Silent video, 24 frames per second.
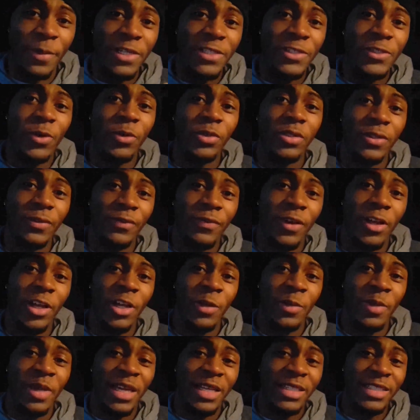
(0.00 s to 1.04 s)
Be sure to
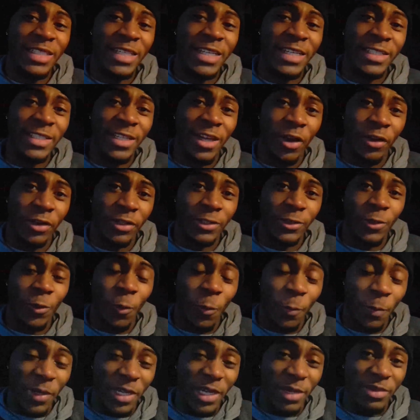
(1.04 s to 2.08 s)
follow me at
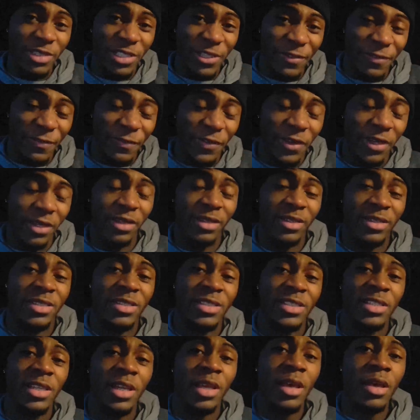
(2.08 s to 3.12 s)
TJ_PMG
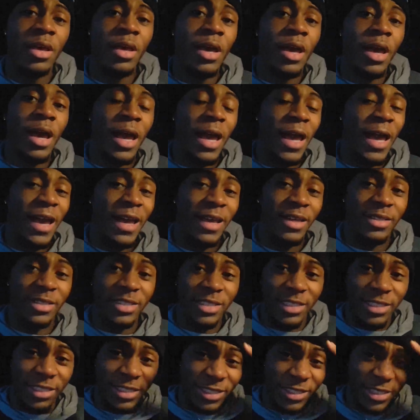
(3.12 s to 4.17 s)
Fitness,
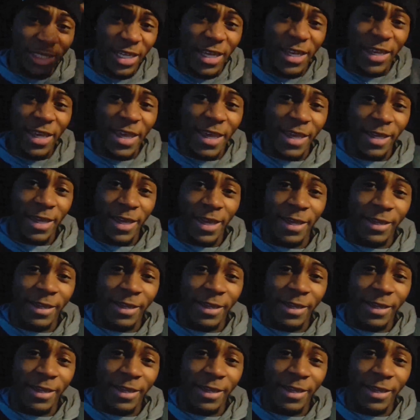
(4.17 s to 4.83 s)
and stay getting